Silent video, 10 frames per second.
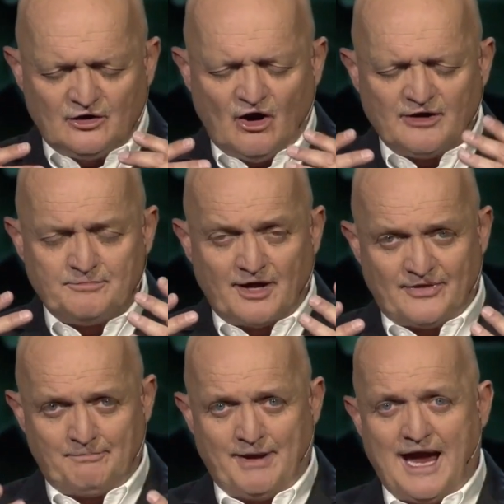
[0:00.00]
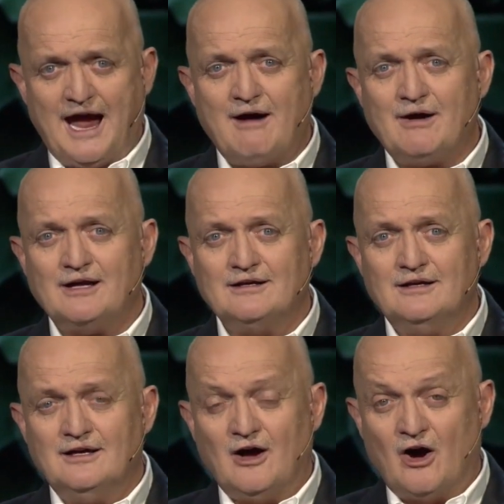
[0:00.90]
God, by the power
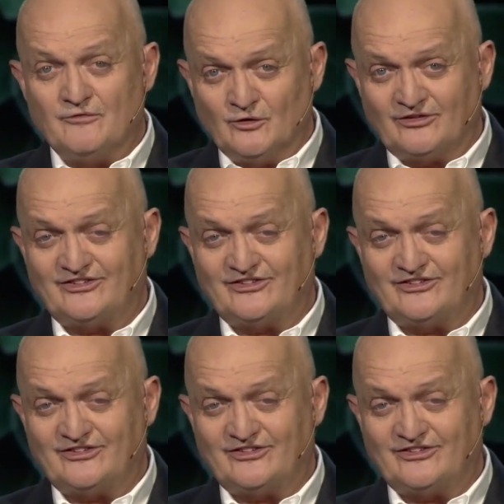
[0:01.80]
of your